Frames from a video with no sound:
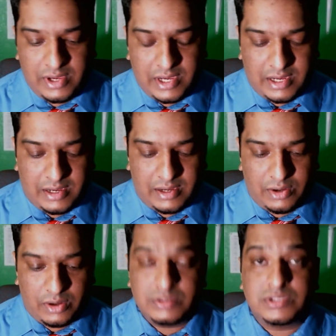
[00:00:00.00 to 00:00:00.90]

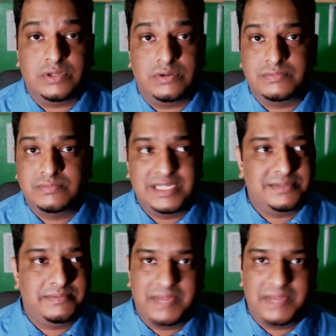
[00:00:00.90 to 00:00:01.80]
Also,
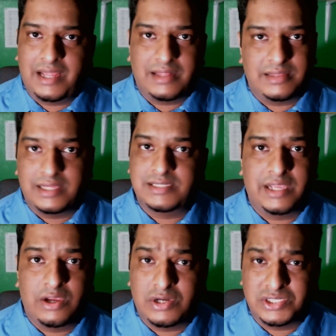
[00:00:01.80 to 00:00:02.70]
there's many other things that
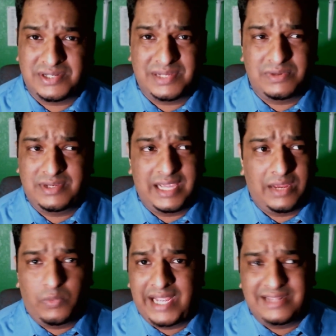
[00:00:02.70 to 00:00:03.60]
can cause you to
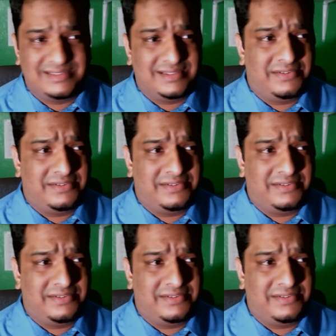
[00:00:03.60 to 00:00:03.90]
gain weight,